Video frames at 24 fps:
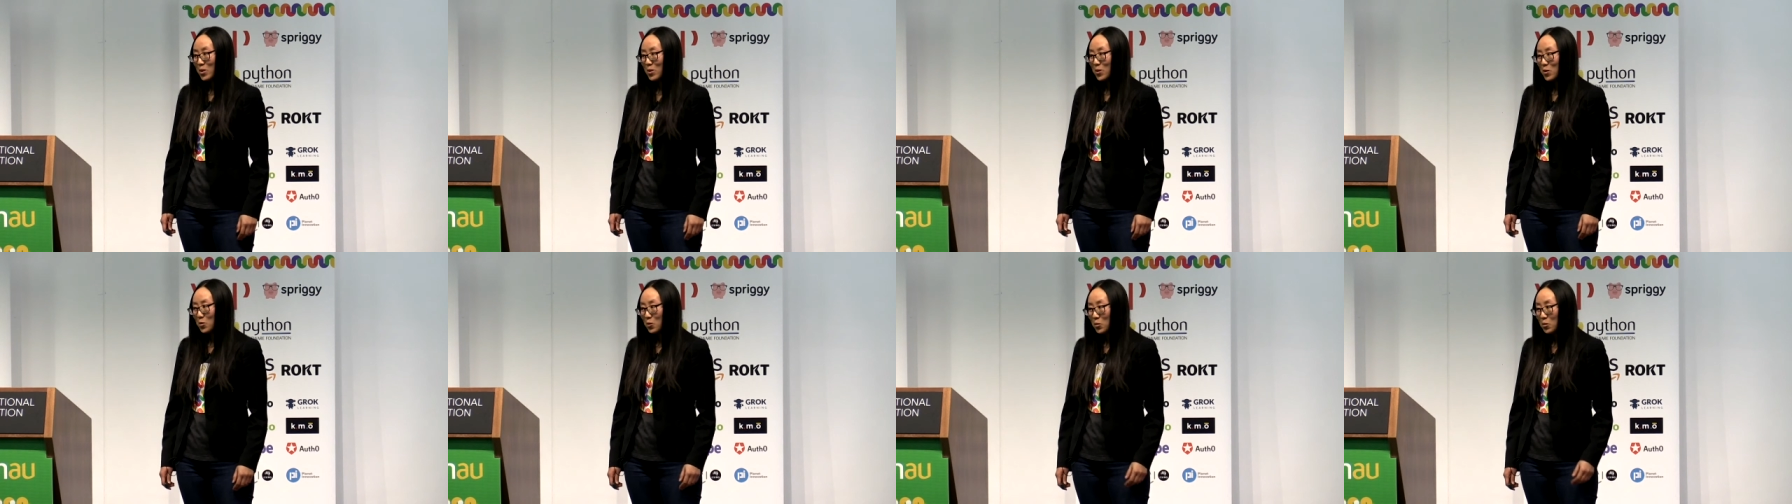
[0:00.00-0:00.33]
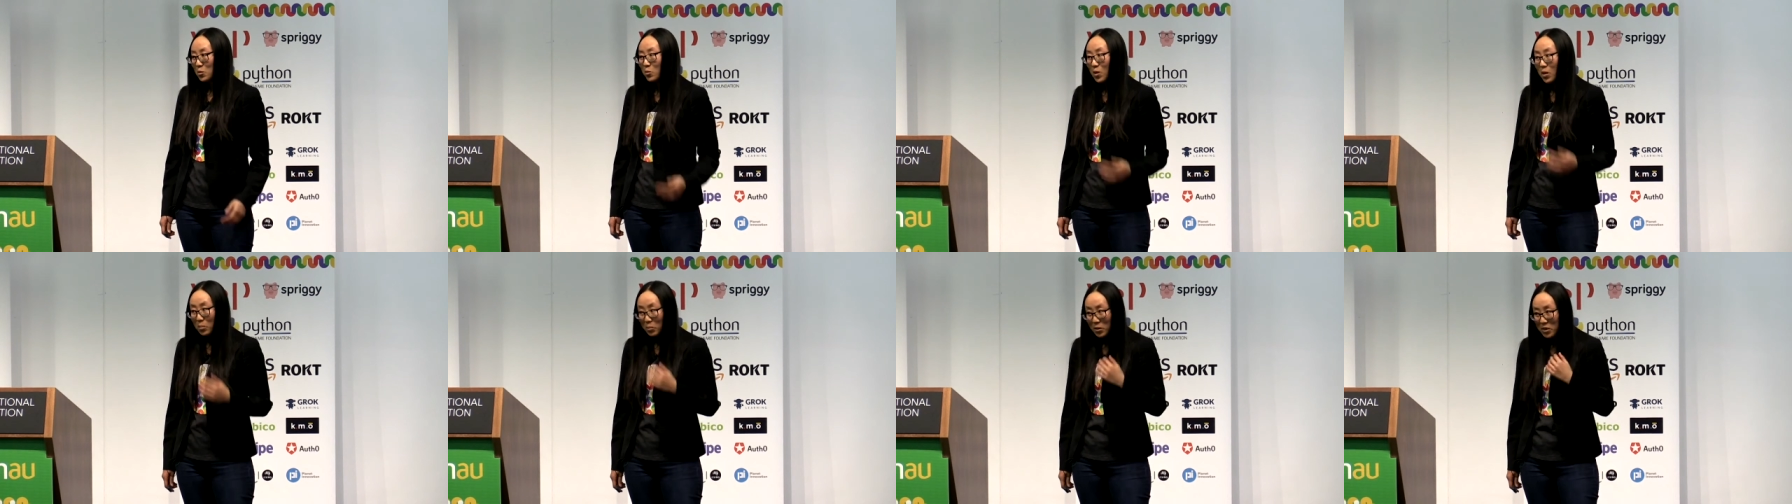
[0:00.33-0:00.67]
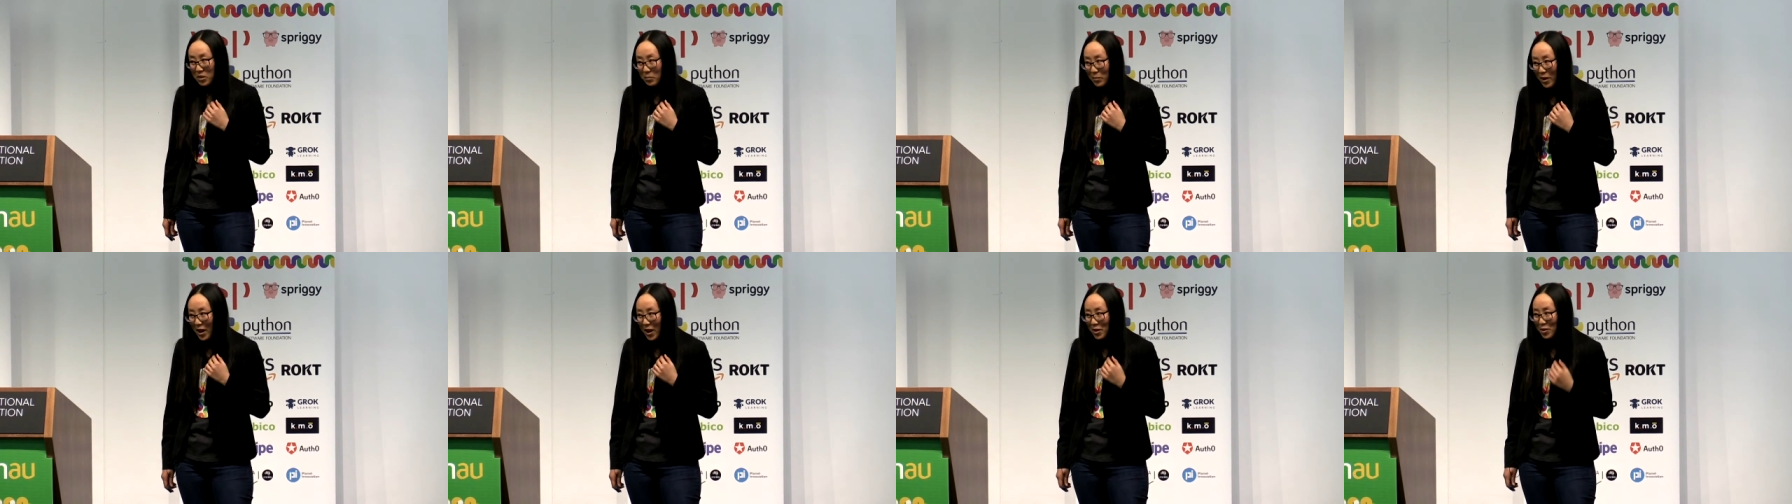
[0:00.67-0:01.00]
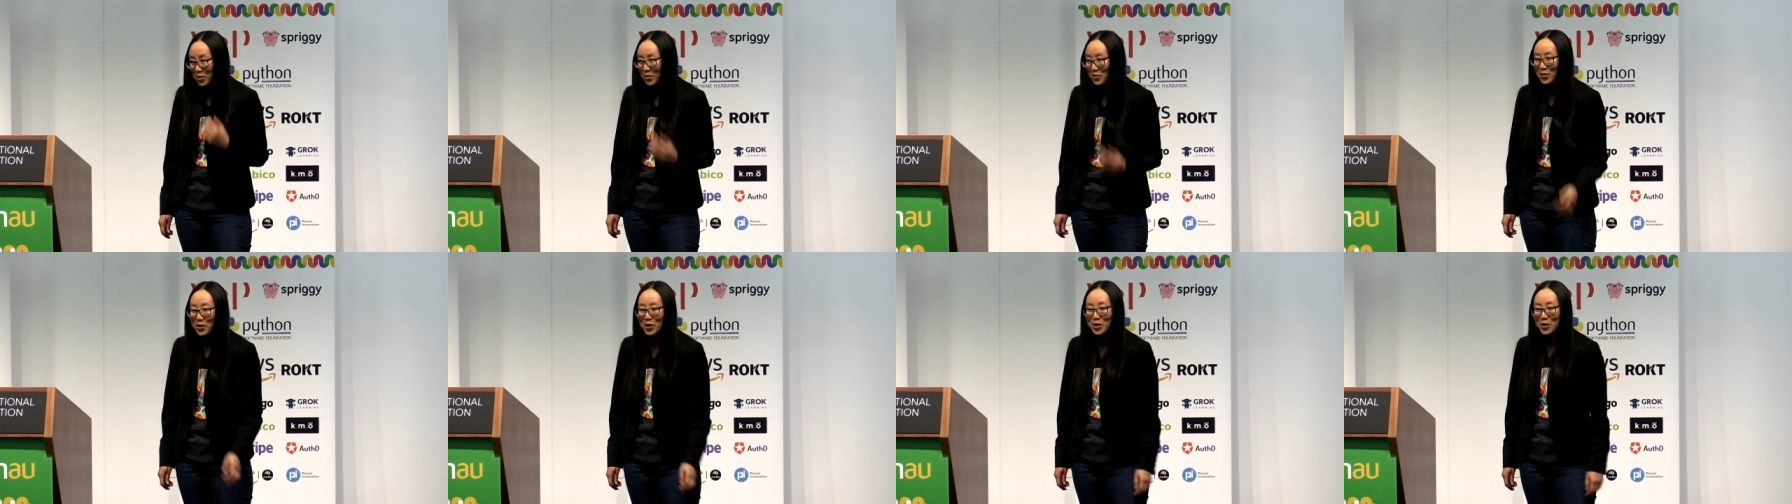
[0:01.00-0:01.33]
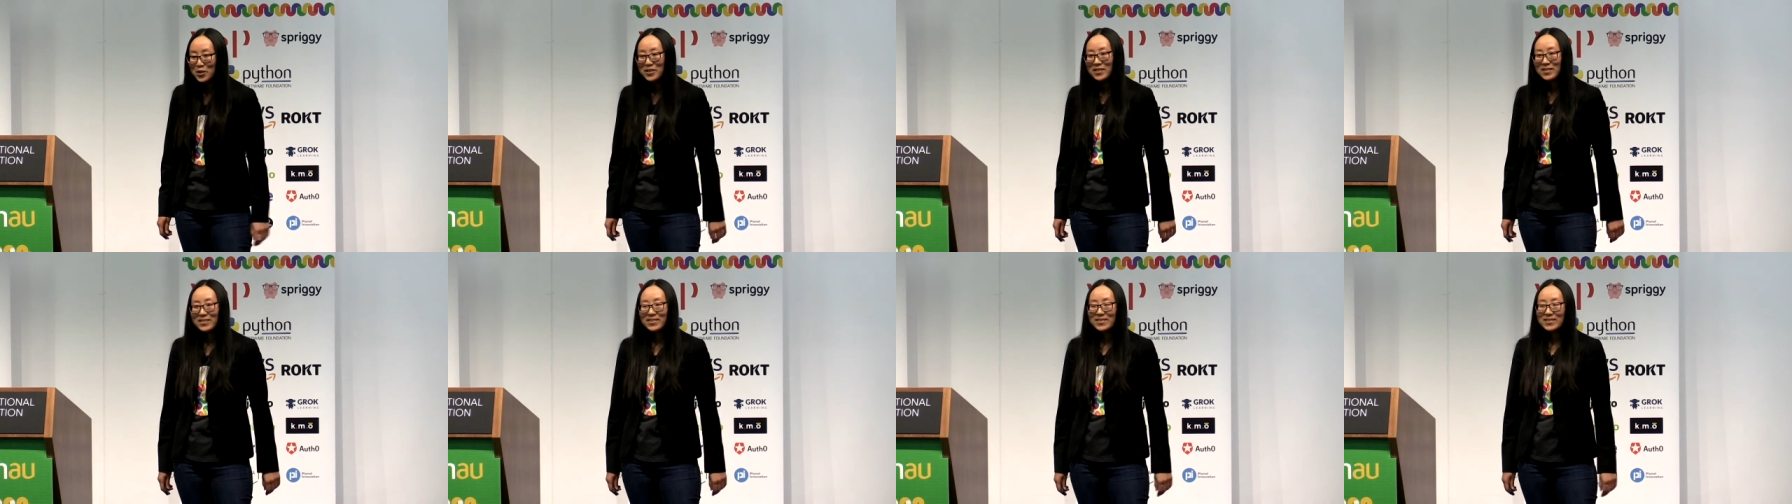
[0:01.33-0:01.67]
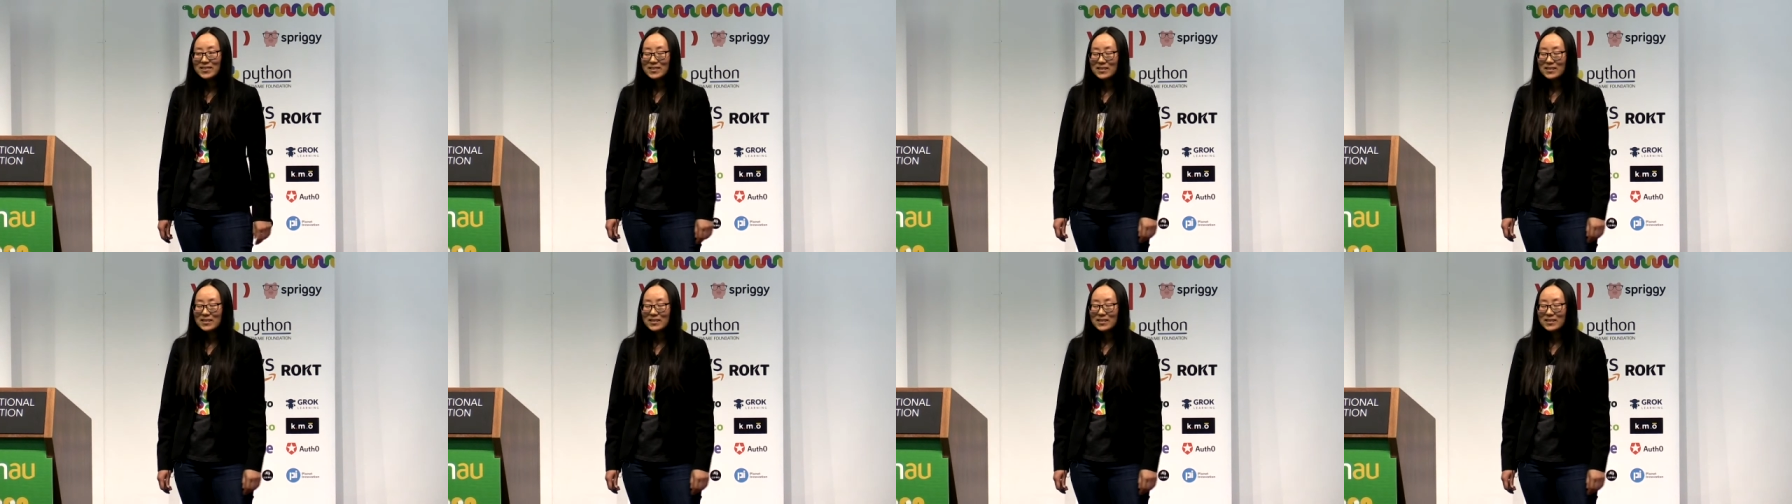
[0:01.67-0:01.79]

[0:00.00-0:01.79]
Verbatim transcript: you're the one with the microphone.